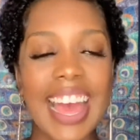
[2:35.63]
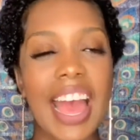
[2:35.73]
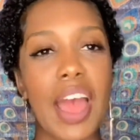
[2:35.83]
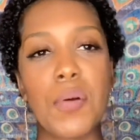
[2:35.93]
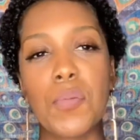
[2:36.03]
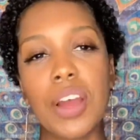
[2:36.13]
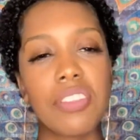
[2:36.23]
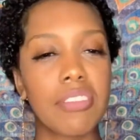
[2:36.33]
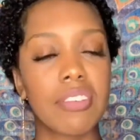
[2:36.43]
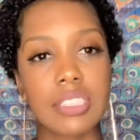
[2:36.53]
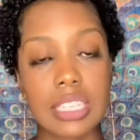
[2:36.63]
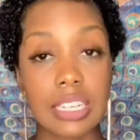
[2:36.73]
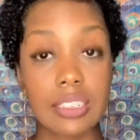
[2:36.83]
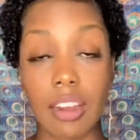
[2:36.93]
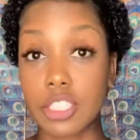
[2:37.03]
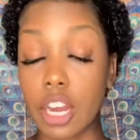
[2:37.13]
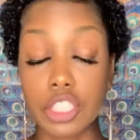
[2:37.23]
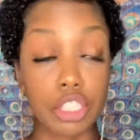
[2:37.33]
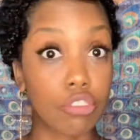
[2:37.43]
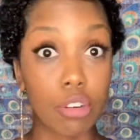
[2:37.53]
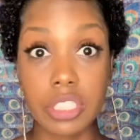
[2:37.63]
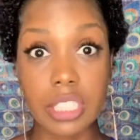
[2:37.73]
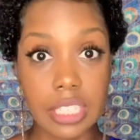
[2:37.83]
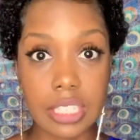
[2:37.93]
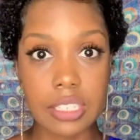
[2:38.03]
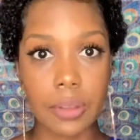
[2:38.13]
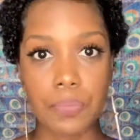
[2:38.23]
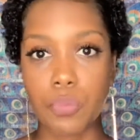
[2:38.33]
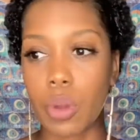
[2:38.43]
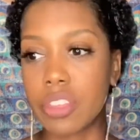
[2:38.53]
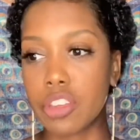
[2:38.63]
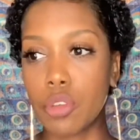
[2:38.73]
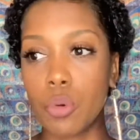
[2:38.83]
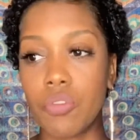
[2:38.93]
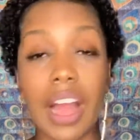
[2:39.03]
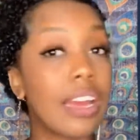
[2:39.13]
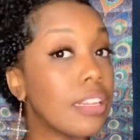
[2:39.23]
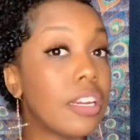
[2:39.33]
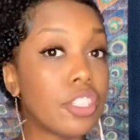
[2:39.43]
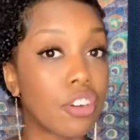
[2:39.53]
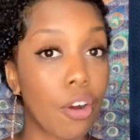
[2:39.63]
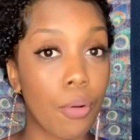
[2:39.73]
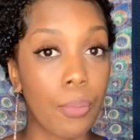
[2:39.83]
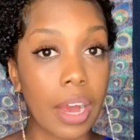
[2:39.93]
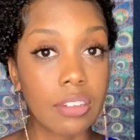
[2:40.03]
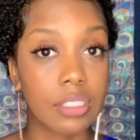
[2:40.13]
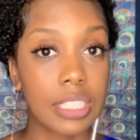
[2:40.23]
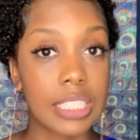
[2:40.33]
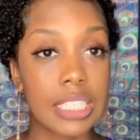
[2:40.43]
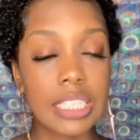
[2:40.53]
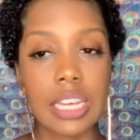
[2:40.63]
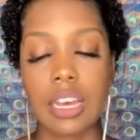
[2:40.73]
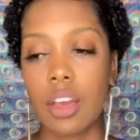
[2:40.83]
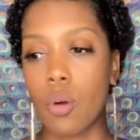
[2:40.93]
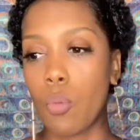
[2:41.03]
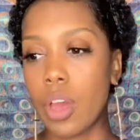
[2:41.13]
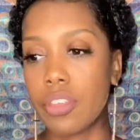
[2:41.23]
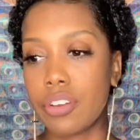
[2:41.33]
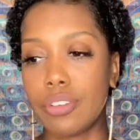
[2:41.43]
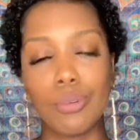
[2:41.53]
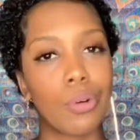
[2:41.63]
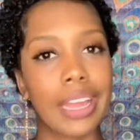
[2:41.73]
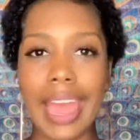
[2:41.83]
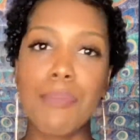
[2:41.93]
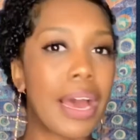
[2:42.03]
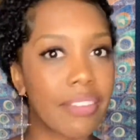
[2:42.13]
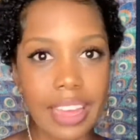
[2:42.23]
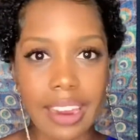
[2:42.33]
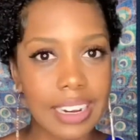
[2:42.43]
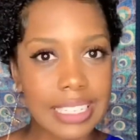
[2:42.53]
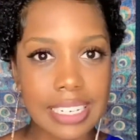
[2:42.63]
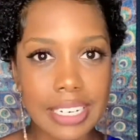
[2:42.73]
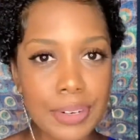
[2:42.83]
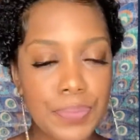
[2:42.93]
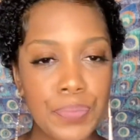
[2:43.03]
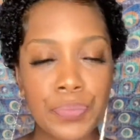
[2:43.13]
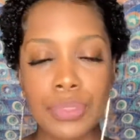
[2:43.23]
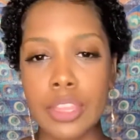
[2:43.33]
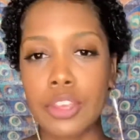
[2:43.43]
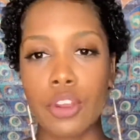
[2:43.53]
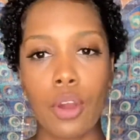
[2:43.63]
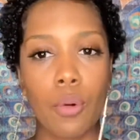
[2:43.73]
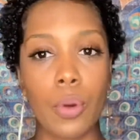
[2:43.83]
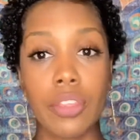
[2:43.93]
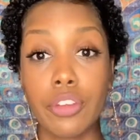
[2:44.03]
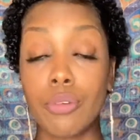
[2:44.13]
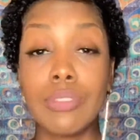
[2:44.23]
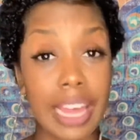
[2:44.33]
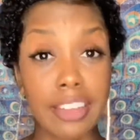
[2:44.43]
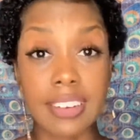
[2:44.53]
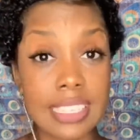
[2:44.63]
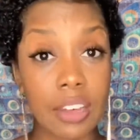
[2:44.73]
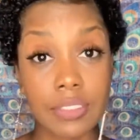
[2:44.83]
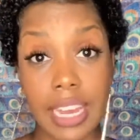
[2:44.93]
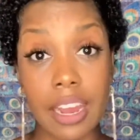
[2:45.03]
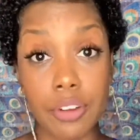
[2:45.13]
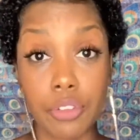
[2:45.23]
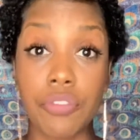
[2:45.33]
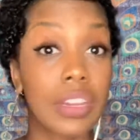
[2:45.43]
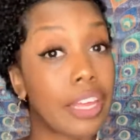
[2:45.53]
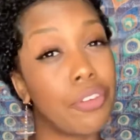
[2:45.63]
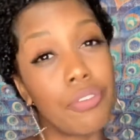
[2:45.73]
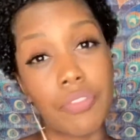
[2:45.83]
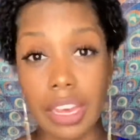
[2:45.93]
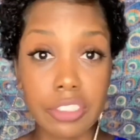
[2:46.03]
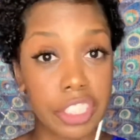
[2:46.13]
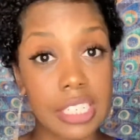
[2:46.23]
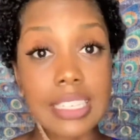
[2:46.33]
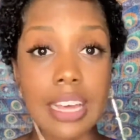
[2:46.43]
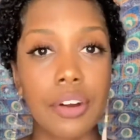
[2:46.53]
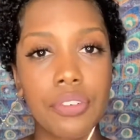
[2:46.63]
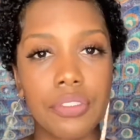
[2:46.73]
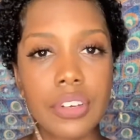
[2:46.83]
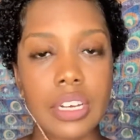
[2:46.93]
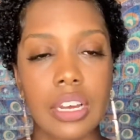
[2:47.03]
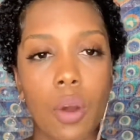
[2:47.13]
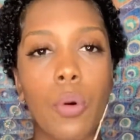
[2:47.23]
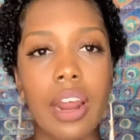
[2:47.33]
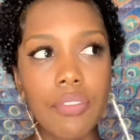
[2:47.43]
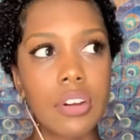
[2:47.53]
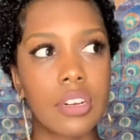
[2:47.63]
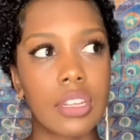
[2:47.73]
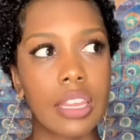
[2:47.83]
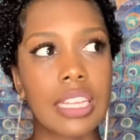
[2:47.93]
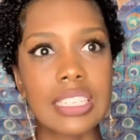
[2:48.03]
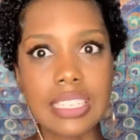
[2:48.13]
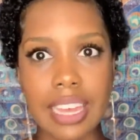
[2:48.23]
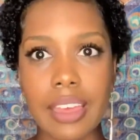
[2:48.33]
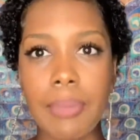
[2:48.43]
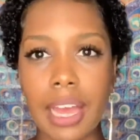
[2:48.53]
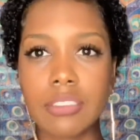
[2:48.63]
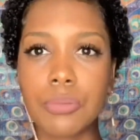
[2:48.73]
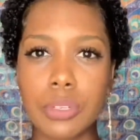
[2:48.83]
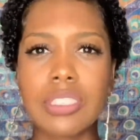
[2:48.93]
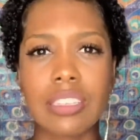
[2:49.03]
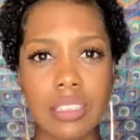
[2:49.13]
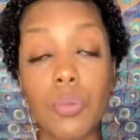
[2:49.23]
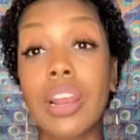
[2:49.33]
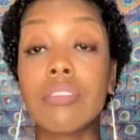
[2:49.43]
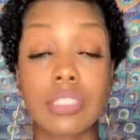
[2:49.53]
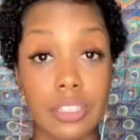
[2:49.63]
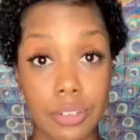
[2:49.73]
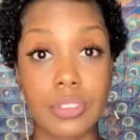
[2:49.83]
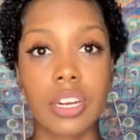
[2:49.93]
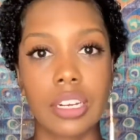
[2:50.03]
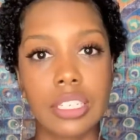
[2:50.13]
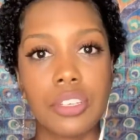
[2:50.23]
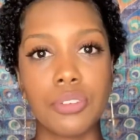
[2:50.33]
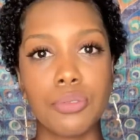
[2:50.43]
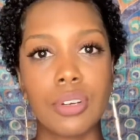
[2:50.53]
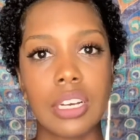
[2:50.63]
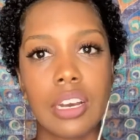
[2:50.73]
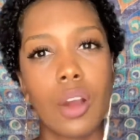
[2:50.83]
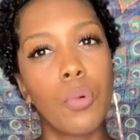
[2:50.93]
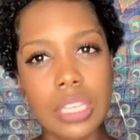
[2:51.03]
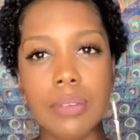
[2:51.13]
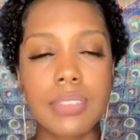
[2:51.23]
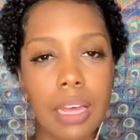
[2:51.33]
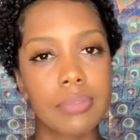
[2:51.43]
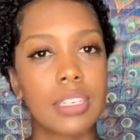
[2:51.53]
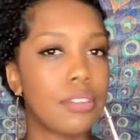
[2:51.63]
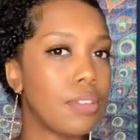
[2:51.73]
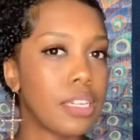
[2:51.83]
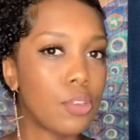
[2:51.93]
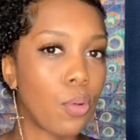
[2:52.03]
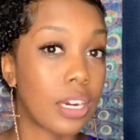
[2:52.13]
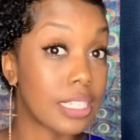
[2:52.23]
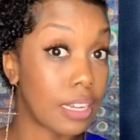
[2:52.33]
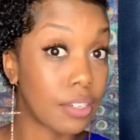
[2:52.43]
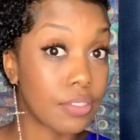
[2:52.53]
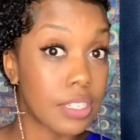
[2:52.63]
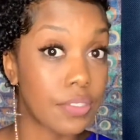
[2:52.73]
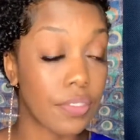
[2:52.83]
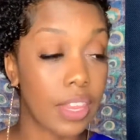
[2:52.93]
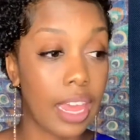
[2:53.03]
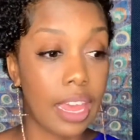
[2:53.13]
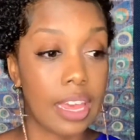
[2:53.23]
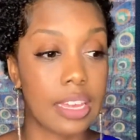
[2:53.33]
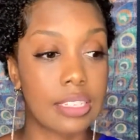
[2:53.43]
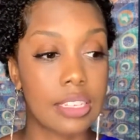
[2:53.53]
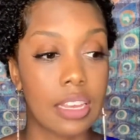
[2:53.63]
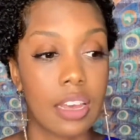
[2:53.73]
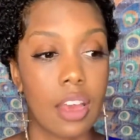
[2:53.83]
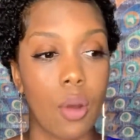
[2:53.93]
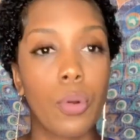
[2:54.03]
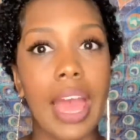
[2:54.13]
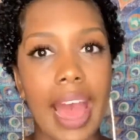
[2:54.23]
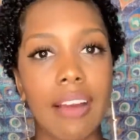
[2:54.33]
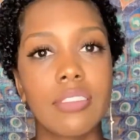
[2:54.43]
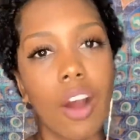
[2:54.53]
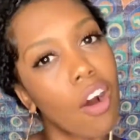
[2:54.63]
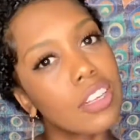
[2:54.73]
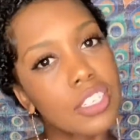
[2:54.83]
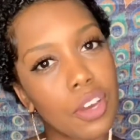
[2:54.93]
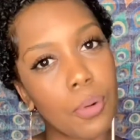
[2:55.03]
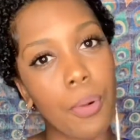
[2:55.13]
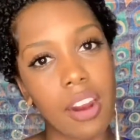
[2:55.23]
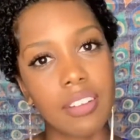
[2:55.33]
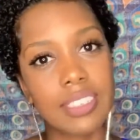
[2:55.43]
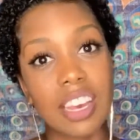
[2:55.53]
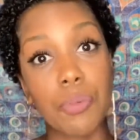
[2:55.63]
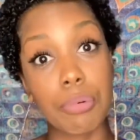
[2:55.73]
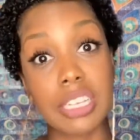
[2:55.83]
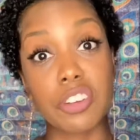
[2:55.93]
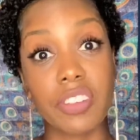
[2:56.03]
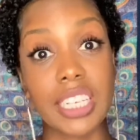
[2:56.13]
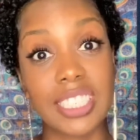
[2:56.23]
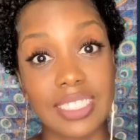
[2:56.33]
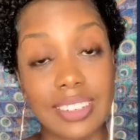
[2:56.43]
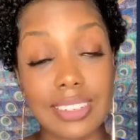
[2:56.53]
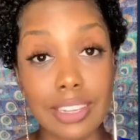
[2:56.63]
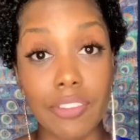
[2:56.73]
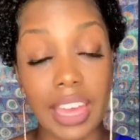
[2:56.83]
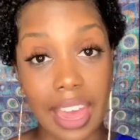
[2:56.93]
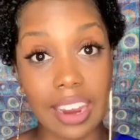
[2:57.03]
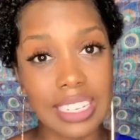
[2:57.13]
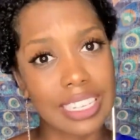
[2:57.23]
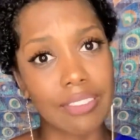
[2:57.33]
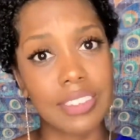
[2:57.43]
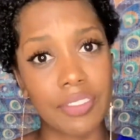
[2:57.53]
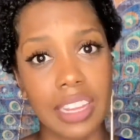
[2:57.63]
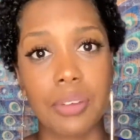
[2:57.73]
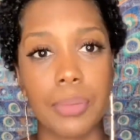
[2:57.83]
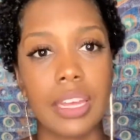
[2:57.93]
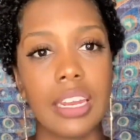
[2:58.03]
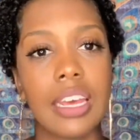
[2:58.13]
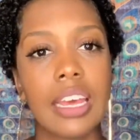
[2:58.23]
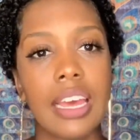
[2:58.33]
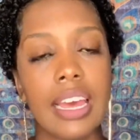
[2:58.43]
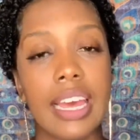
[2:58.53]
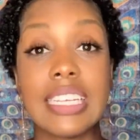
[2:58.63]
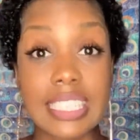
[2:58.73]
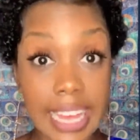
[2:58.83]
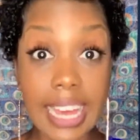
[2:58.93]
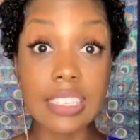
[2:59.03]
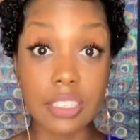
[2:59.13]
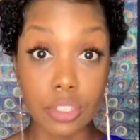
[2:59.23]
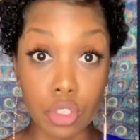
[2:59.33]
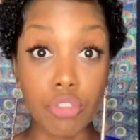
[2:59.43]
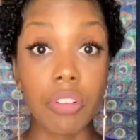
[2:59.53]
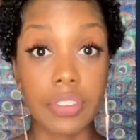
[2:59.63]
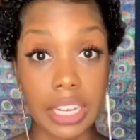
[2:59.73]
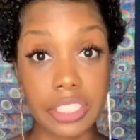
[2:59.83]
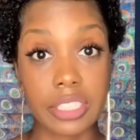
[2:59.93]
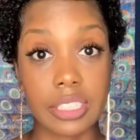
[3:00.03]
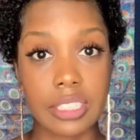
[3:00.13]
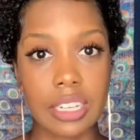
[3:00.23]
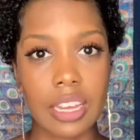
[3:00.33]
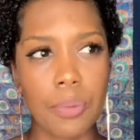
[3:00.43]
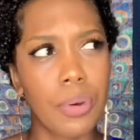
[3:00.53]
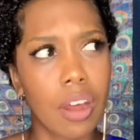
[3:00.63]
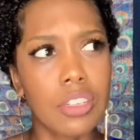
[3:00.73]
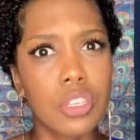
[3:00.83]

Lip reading: And whether those things are atrocious, whether you violated your own boundaries, whether you came out of character, whether you let yourself down, you feel like you failed yourself, whatever the same attributes that someone else can do to hurt you, we sometimes can do that to ourselves. And we have to also, part of self-preservation and self-care and self-development is, yes, do reflection, but also